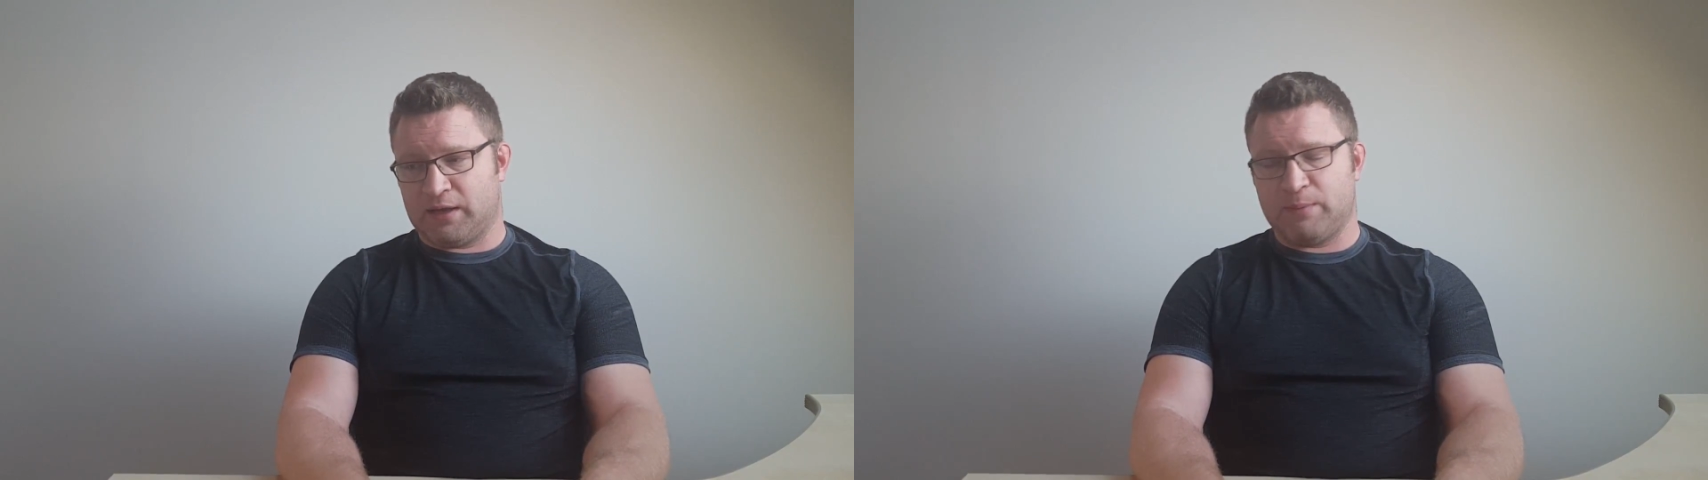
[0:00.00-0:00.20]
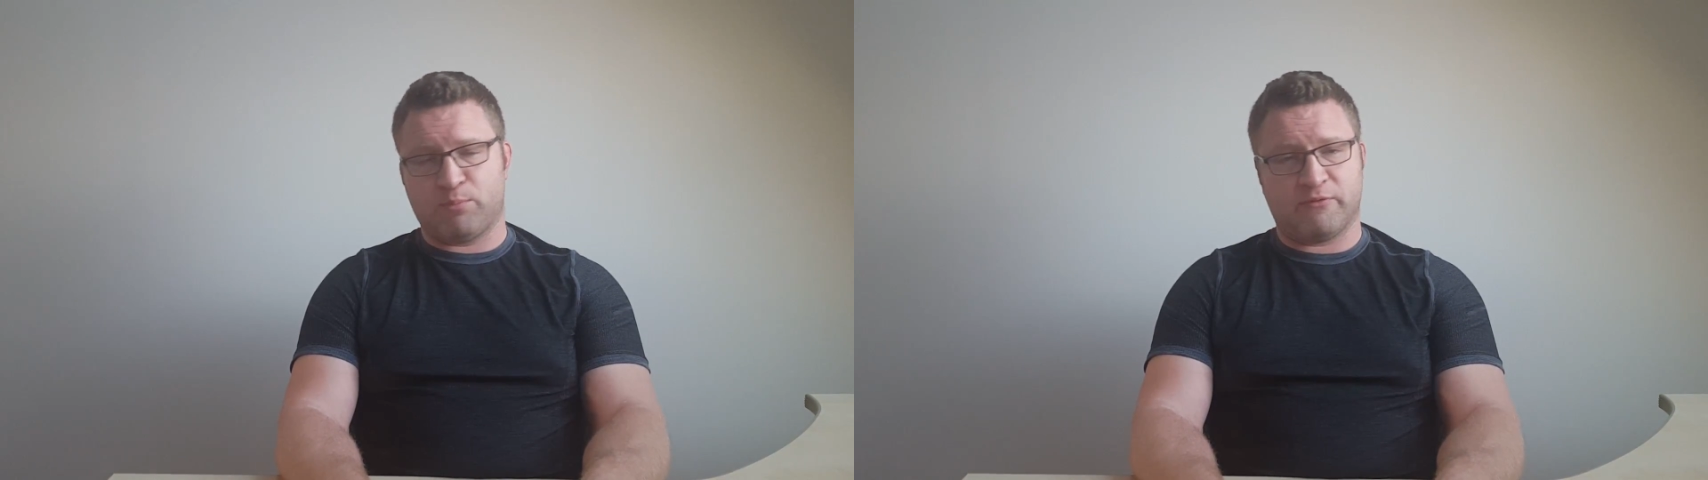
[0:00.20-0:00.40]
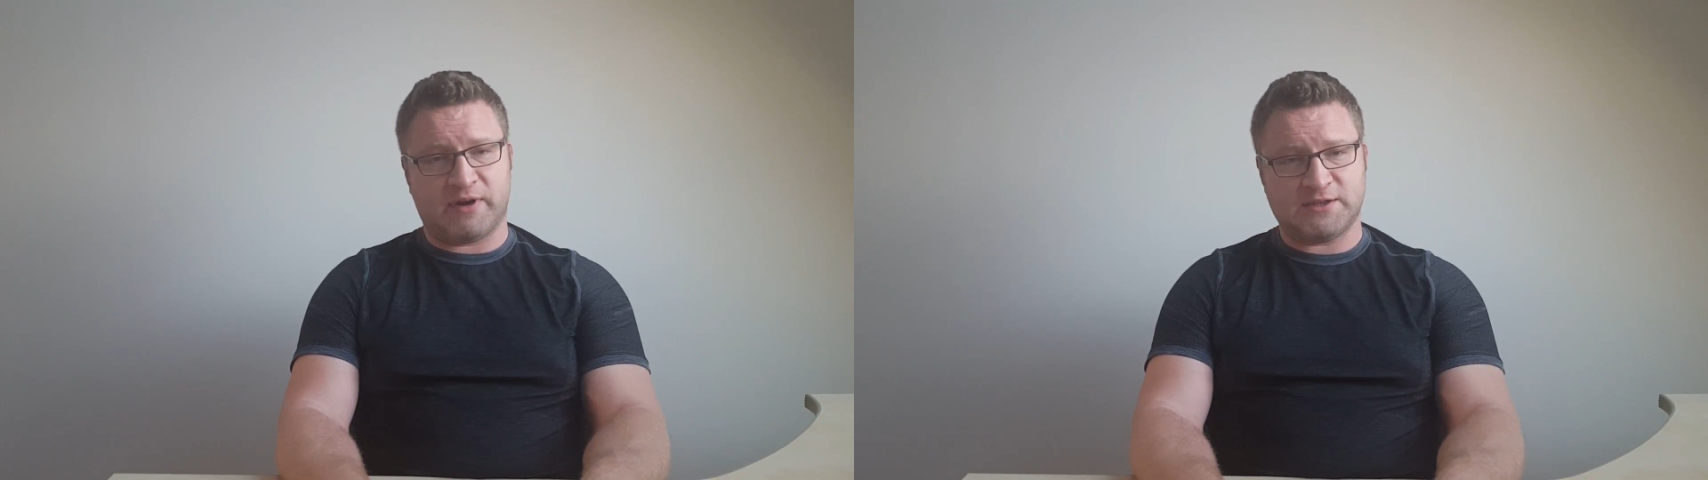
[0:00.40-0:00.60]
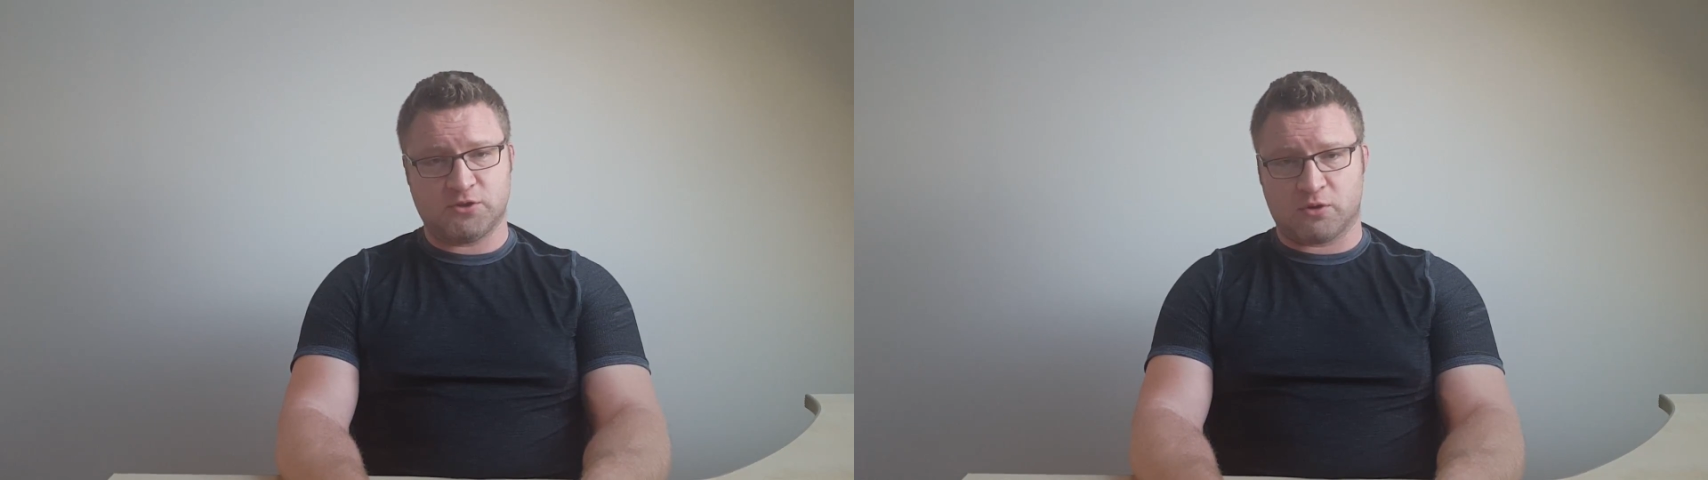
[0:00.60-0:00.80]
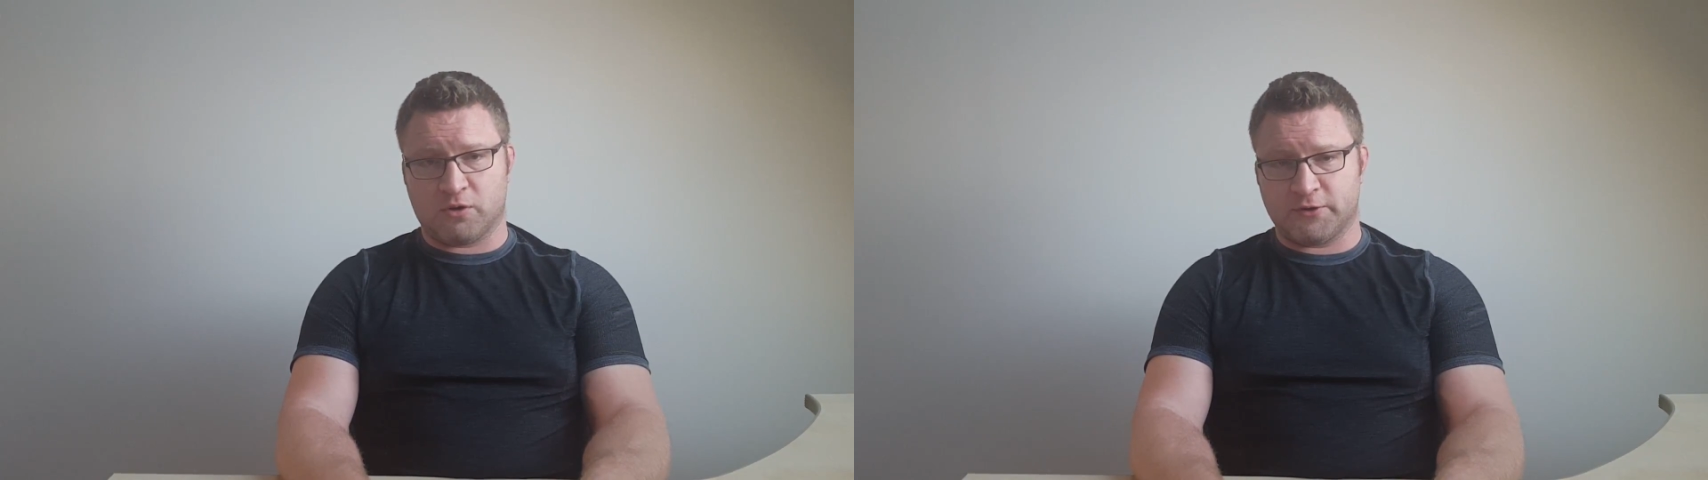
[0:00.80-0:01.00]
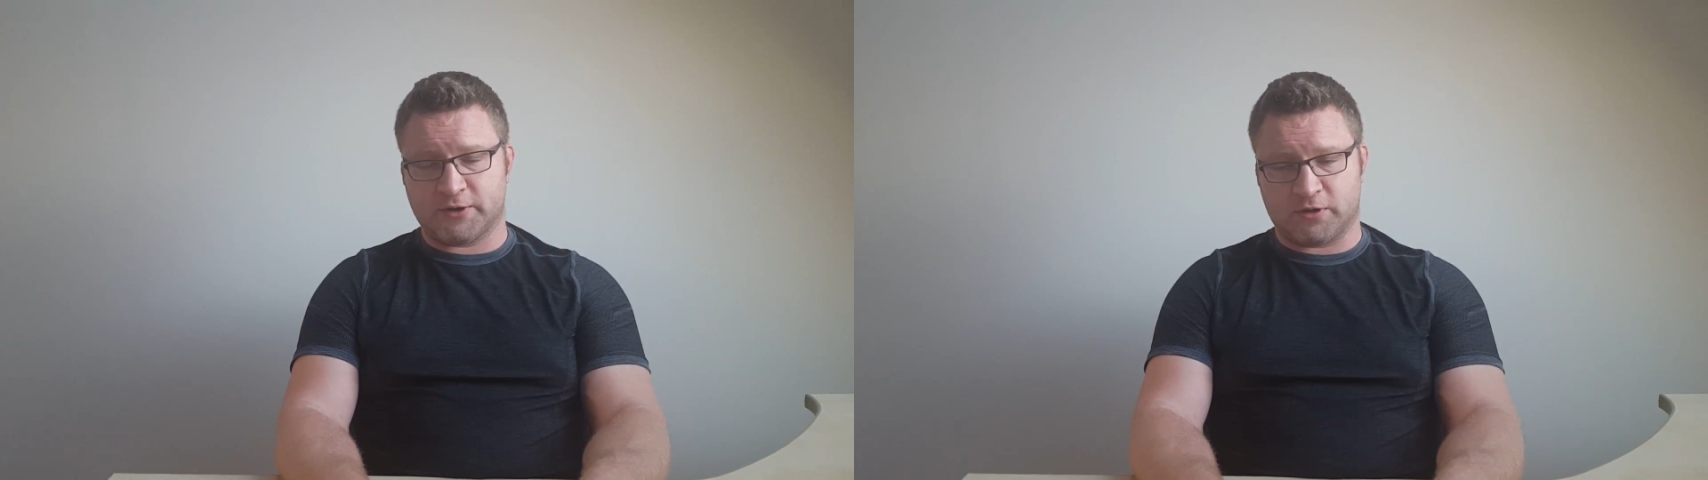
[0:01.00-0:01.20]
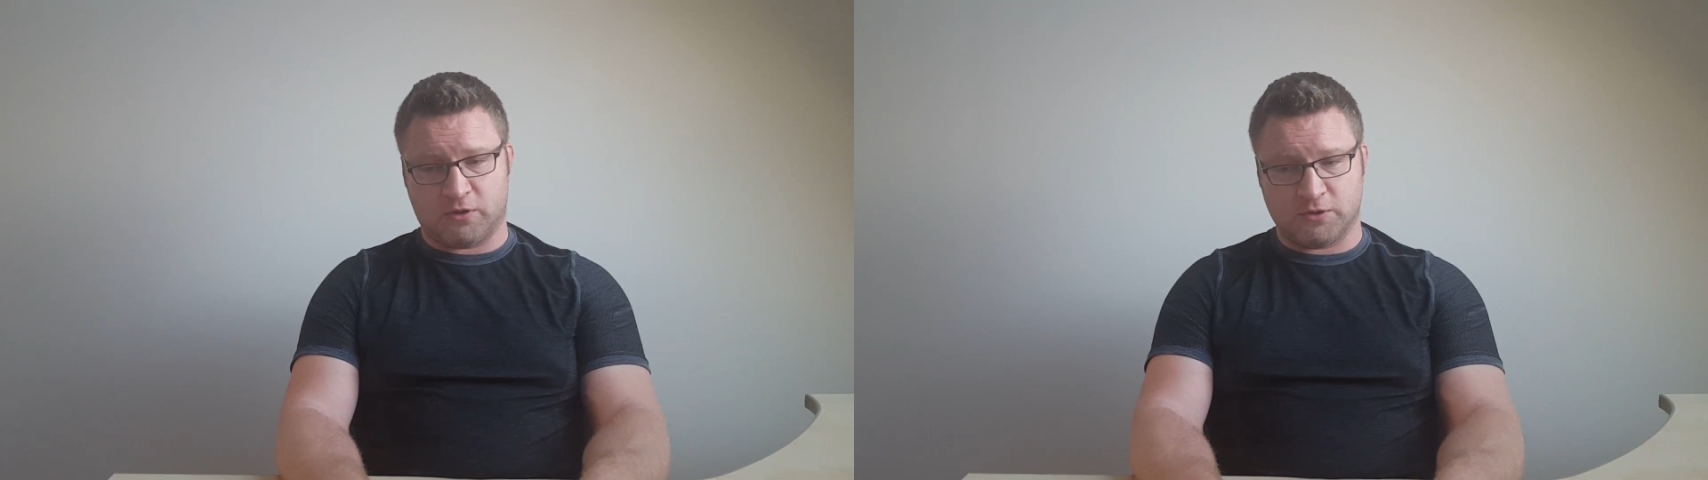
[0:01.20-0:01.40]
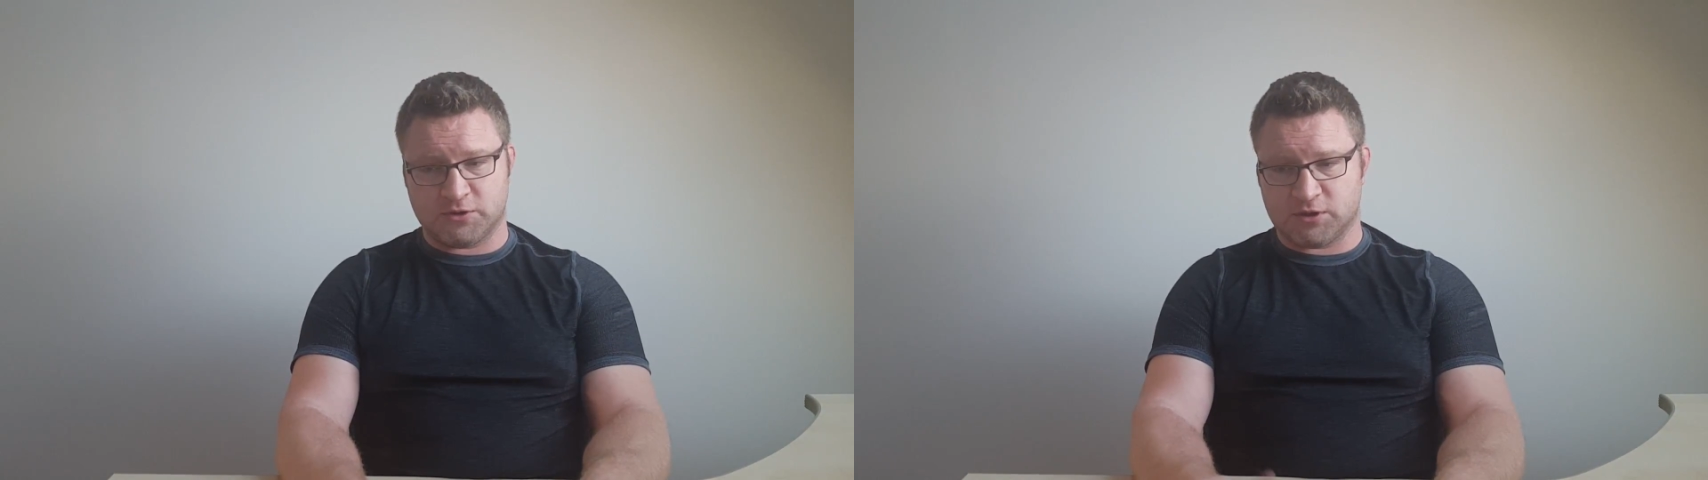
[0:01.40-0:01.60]
improvised or other,
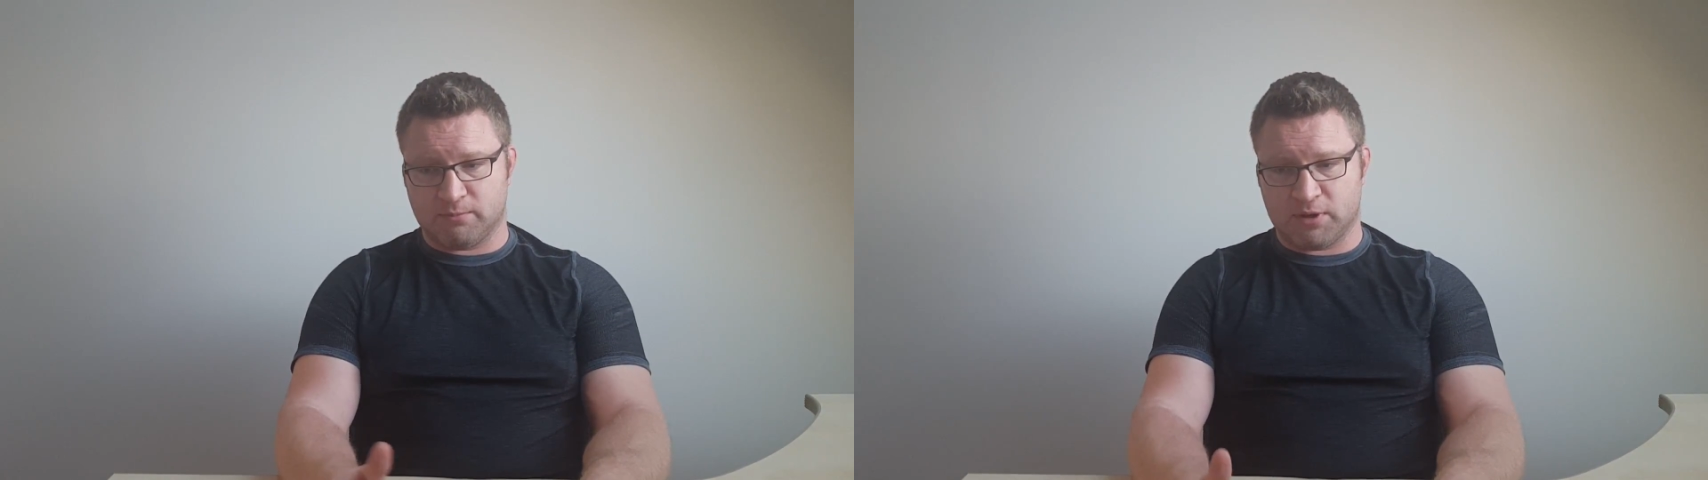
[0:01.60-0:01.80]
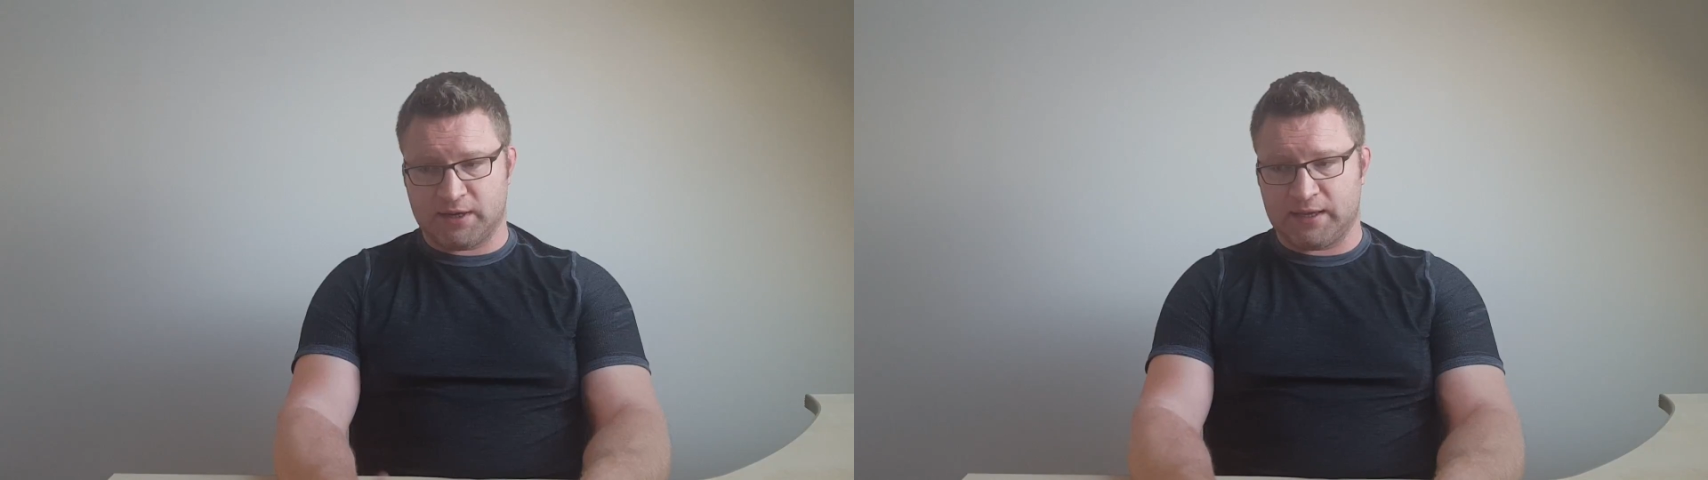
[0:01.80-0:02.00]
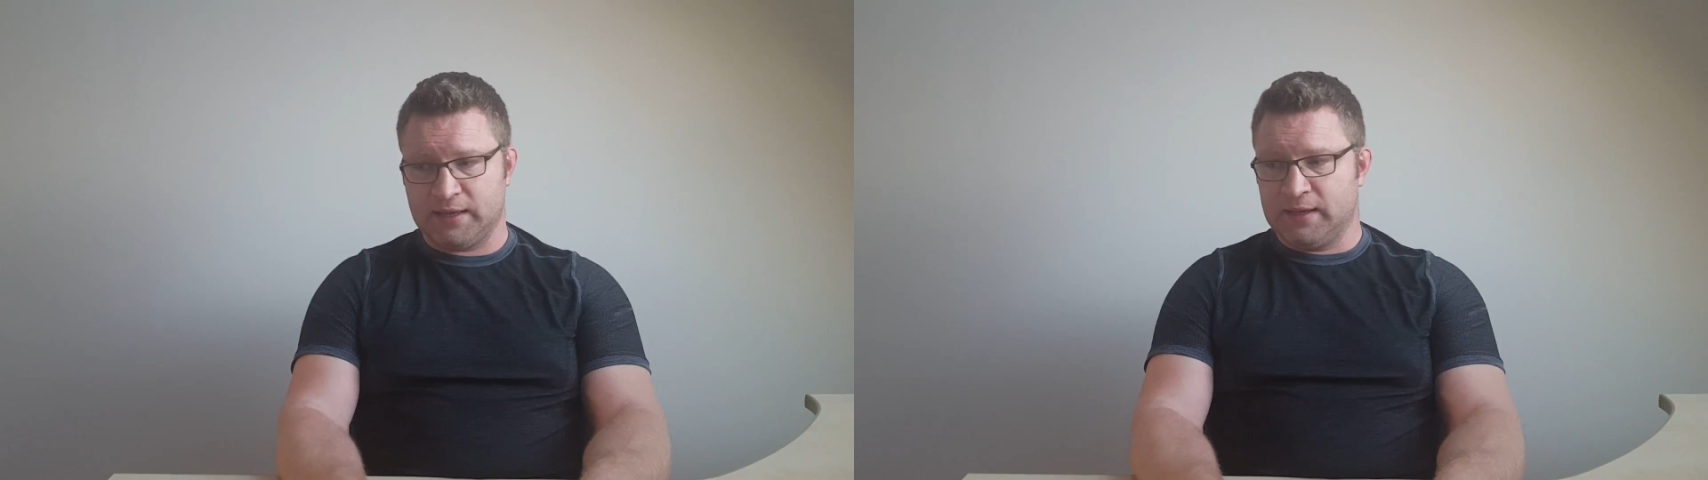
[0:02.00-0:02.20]
on somebody,